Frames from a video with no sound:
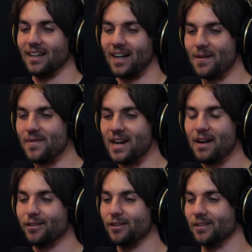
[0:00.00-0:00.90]
I'm
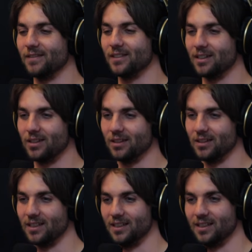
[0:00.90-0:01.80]
never
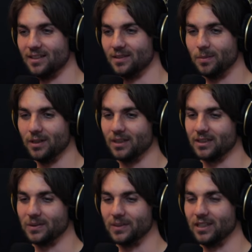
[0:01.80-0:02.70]

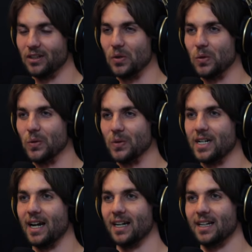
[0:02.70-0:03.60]
plugged with the new
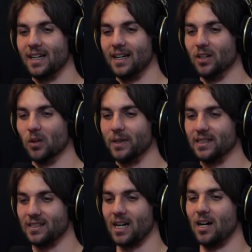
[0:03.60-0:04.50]
tech. I'll
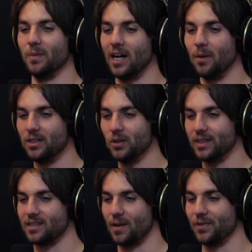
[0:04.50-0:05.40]
be doing
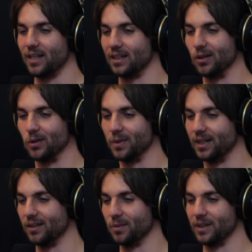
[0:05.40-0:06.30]
something new, but
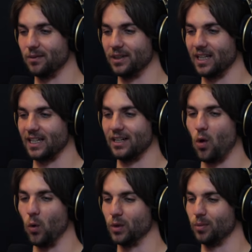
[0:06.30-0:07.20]
it'll be with like an
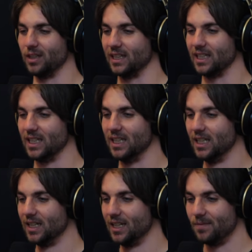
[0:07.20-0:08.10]
old plugin
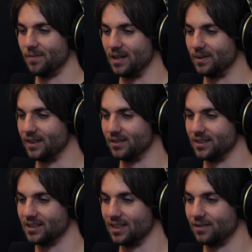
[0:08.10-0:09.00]
maybe, or
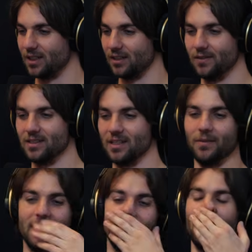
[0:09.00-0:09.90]
just like fucking around with
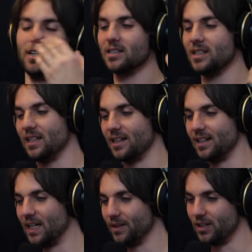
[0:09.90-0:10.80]
something. Honestly, the thing
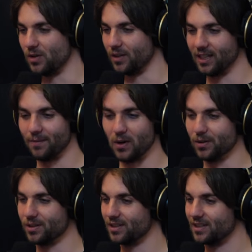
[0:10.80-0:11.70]
I've been enjoying the
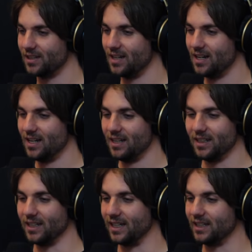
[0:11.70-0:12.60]
most
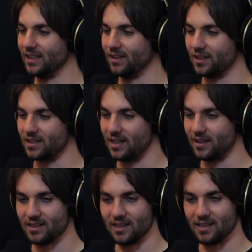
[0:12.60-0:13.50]
lately for sound
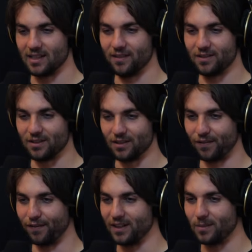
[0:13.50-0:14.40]
design stuff is just
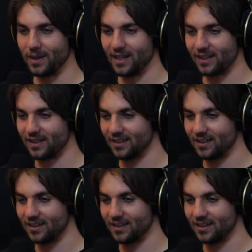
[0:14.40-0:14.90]
feedback.